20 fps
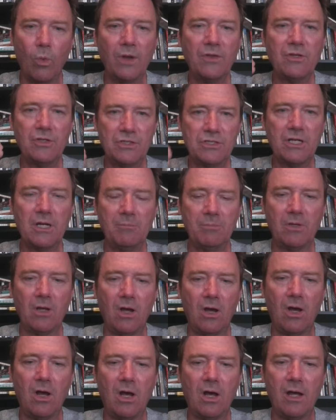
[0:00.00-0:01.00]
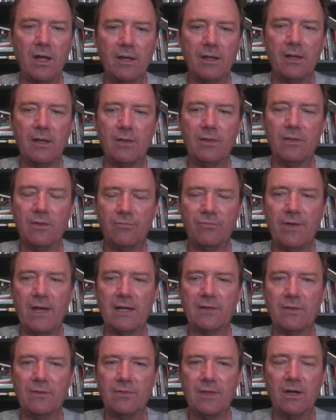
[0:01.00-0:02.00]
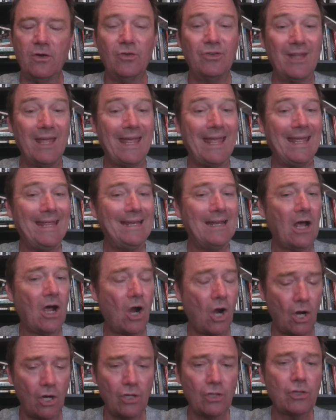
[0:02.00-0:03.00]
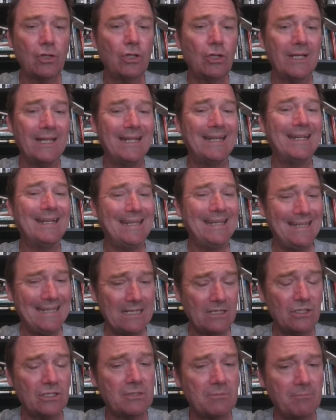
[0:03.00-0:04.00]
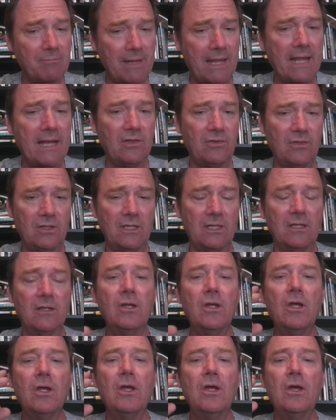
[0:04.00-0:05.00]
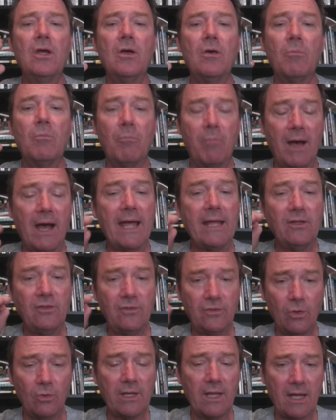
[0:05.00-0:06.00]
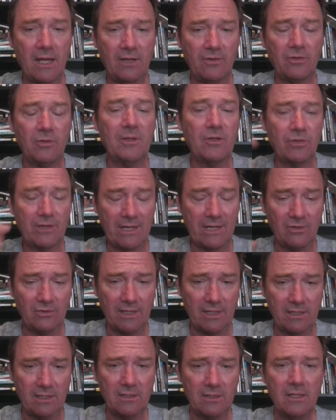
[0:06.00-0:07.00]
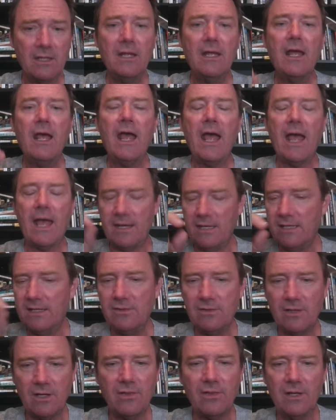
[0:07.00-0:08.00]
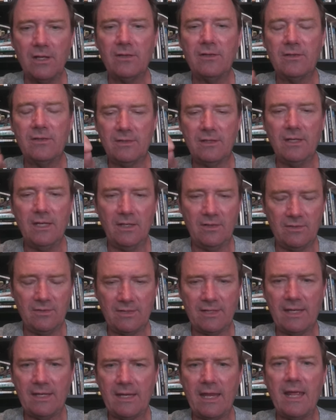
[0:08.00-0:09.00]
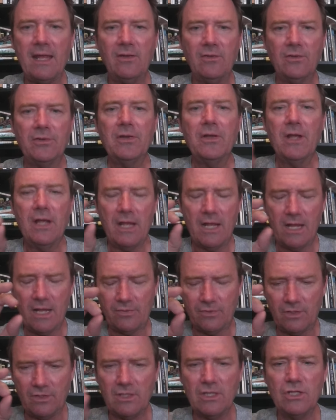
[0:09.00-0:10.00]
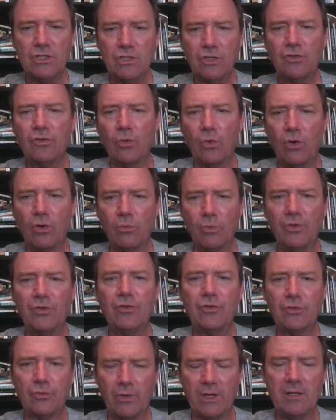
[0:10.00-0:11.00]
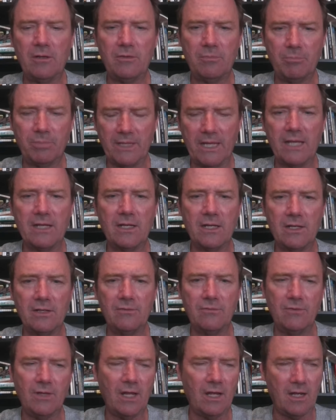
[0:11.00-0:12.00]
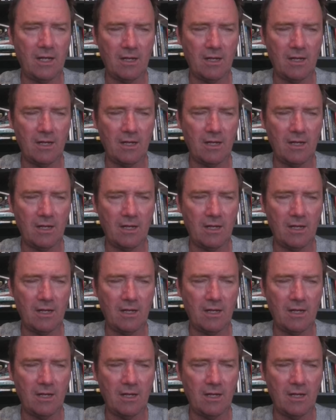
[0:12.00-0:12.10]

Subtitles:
once jumped on the fact that there's an article in an English magazine by Soke Hatsumi translated, and in there it states the ninja sword was straight bladed,